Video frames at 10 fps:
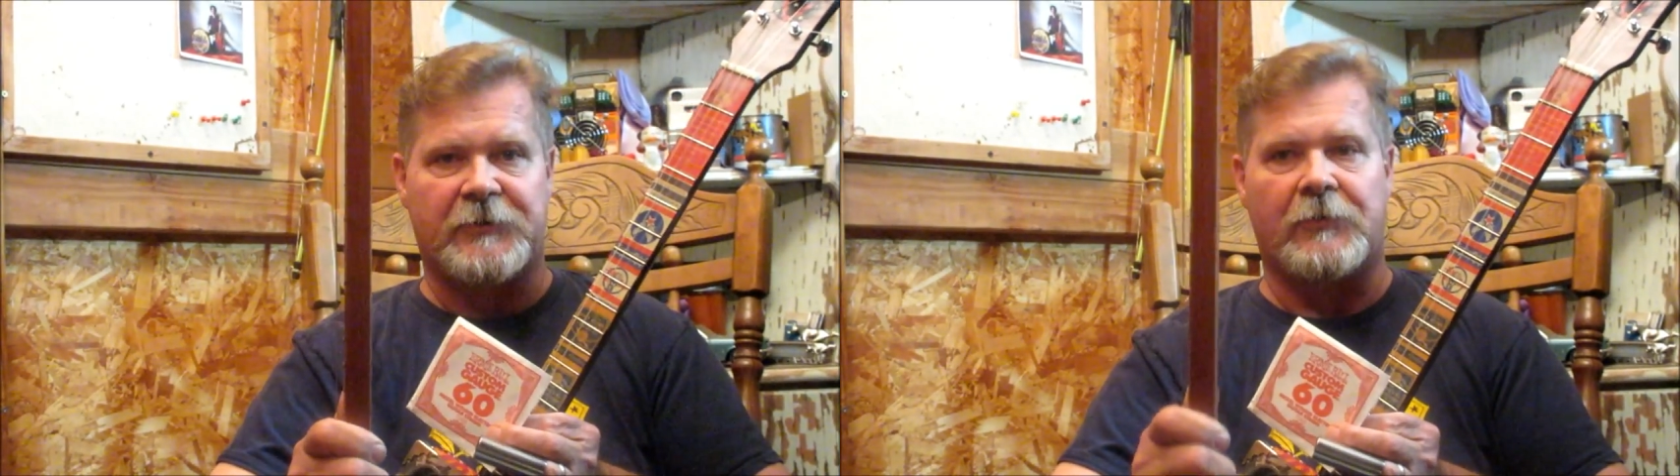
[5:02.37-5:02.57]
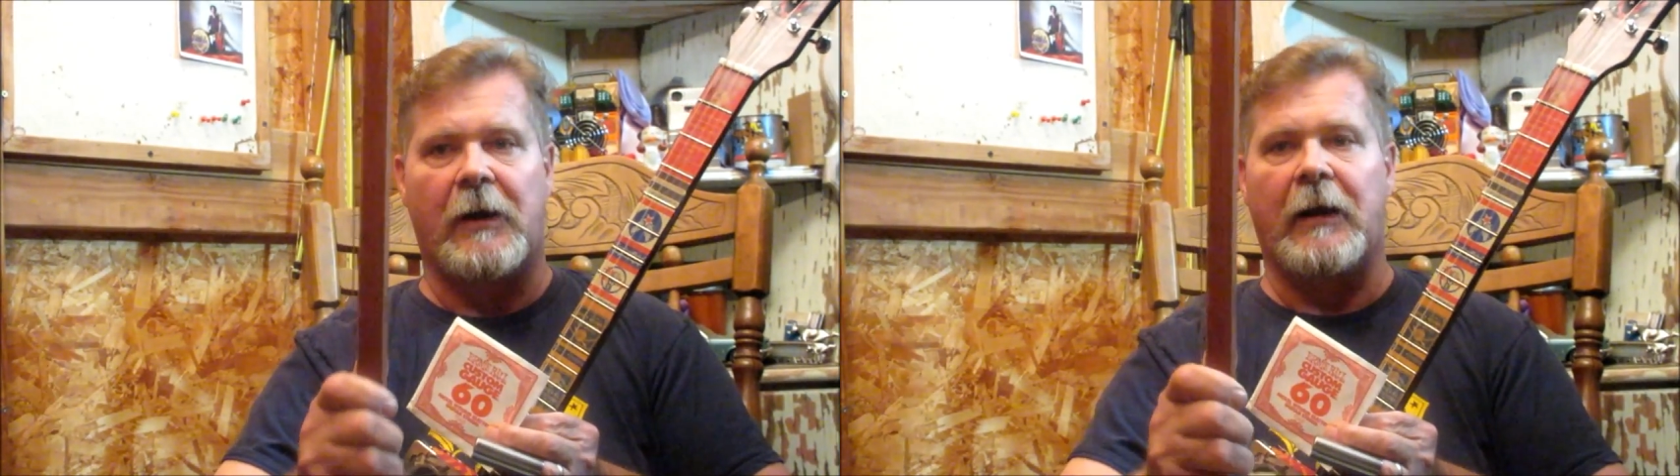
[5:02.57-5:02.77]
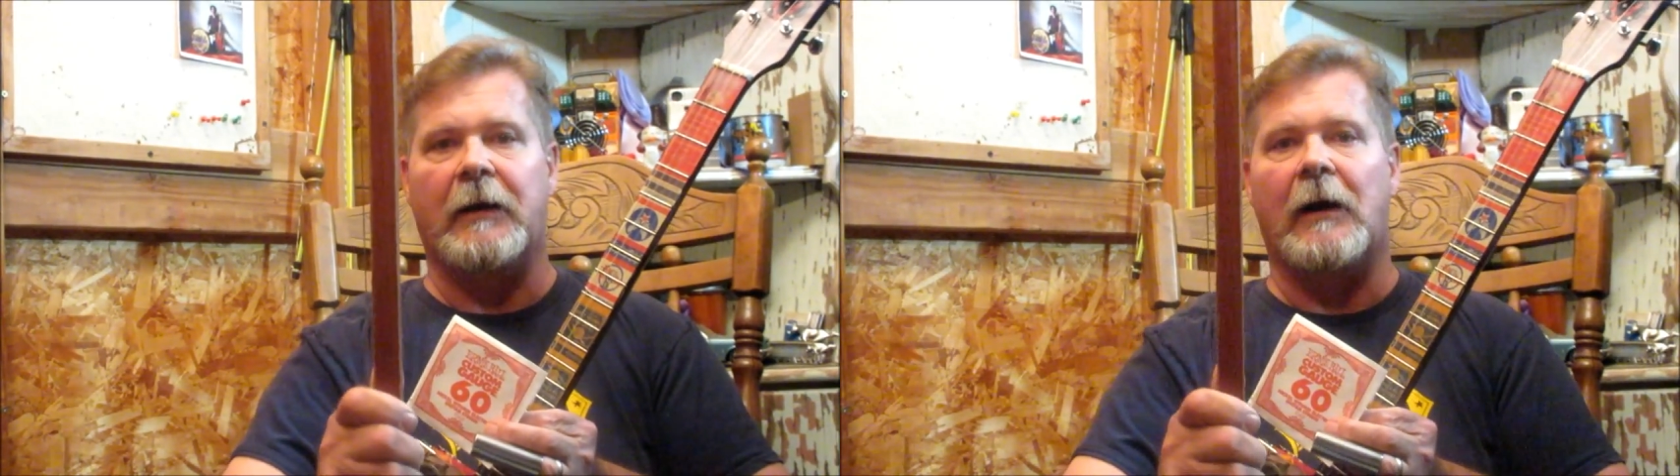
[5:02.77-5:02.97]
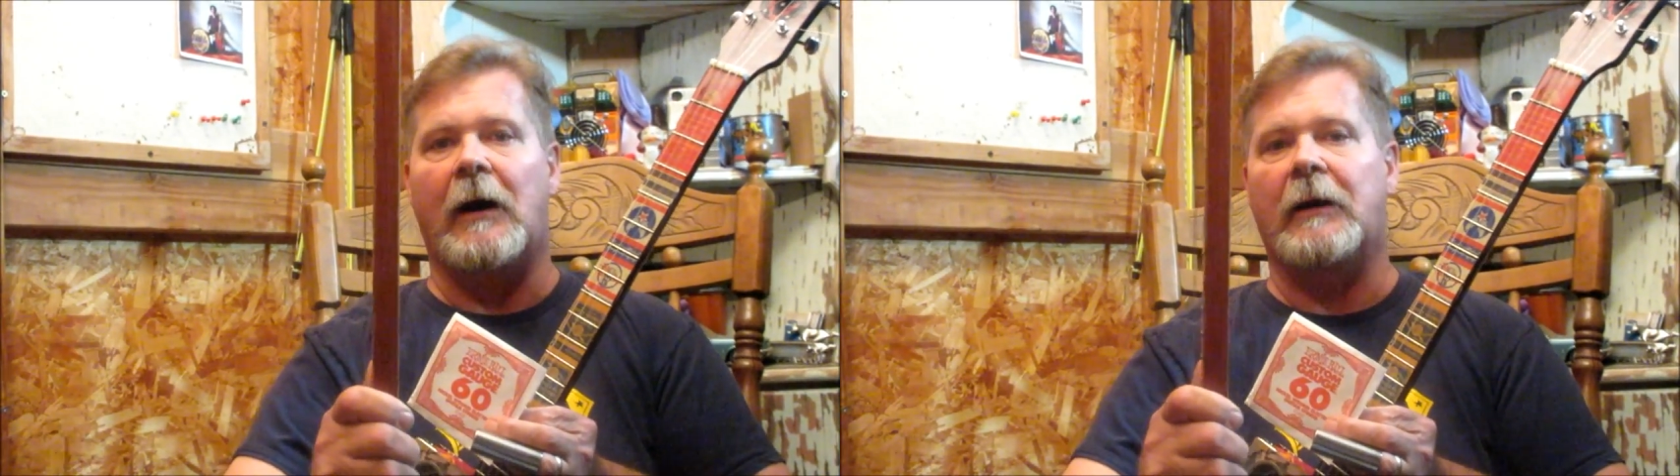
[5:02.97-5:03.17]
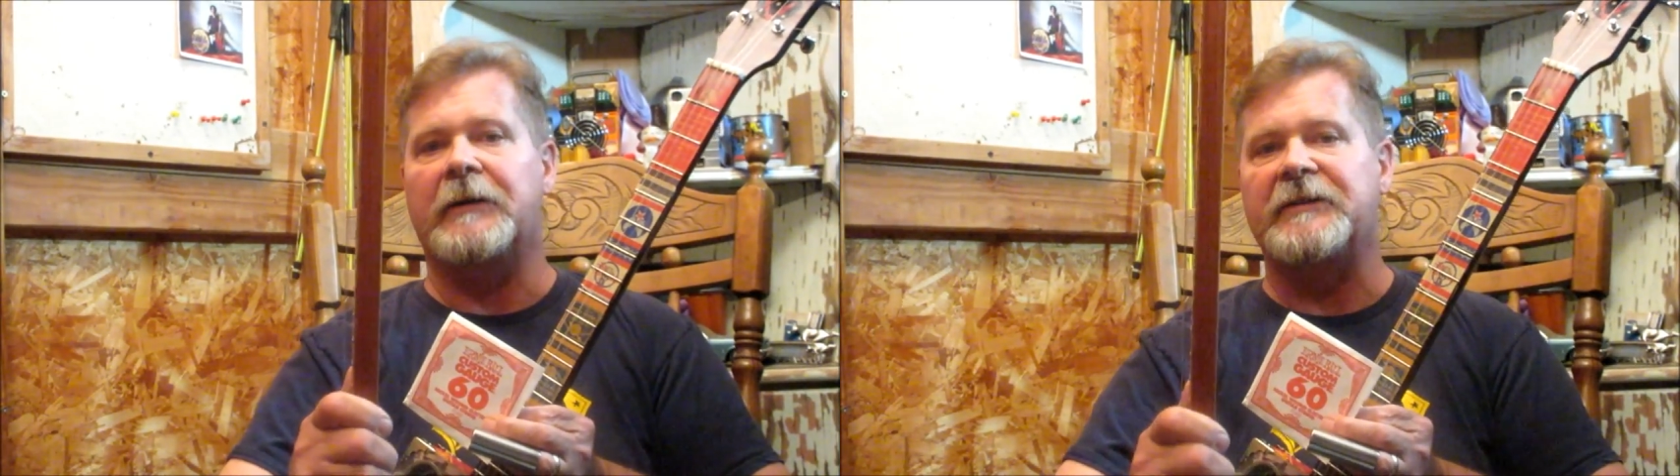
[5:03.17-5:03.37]
string
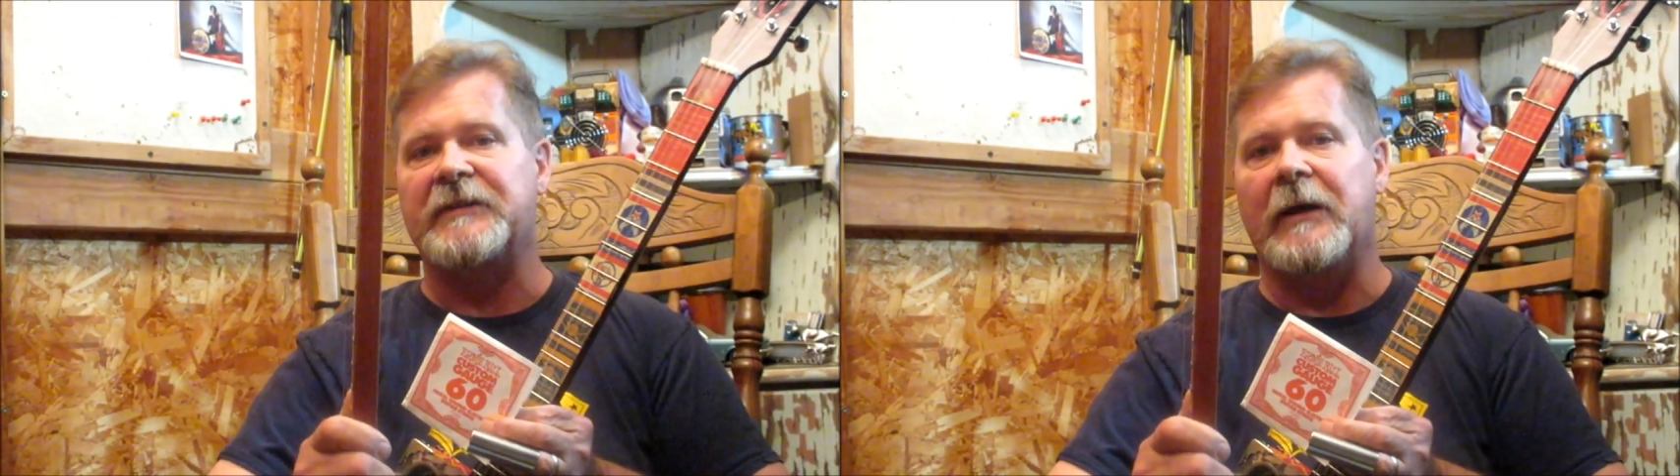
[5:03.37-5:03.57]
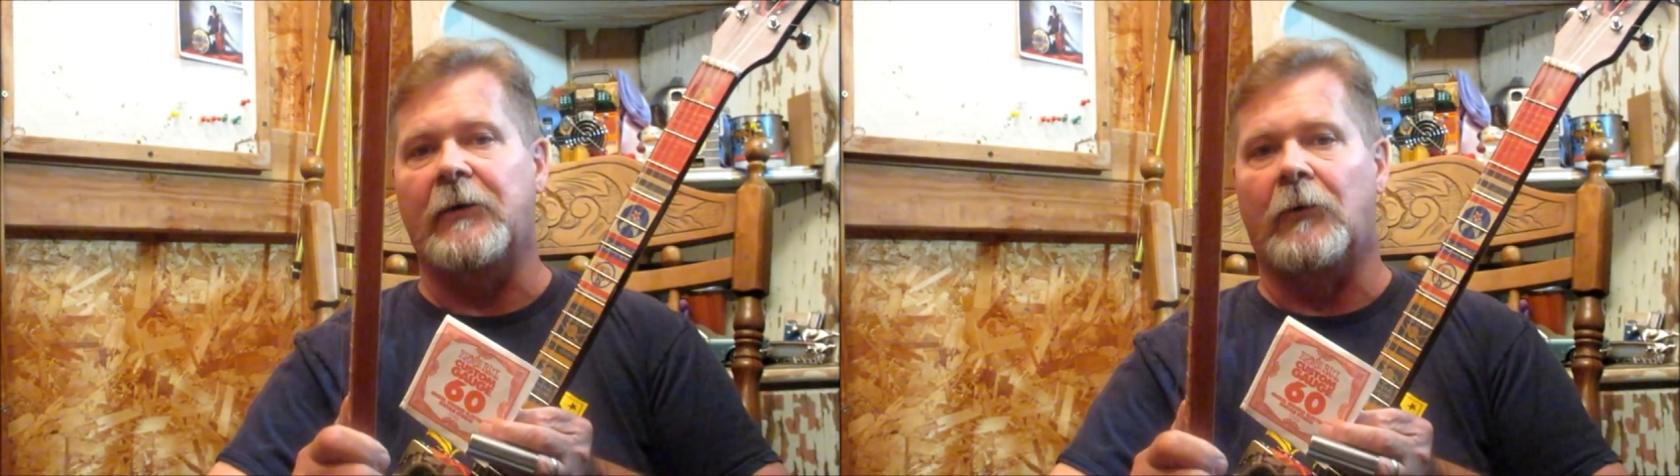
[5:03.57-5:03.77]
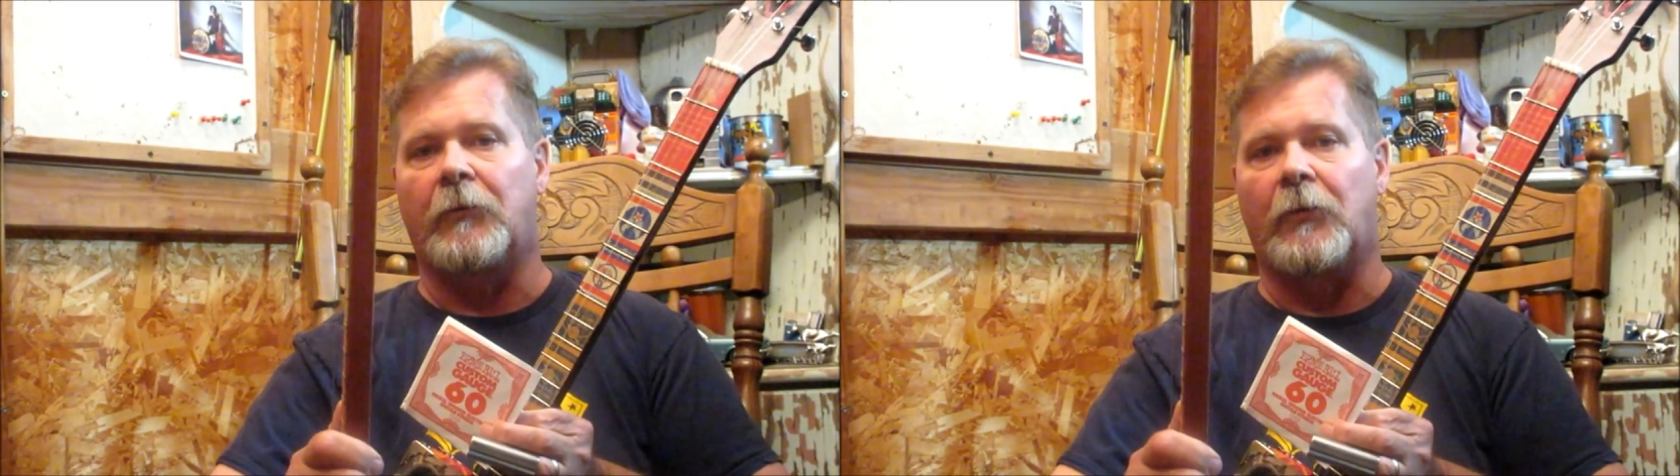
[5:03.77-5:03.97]
on a single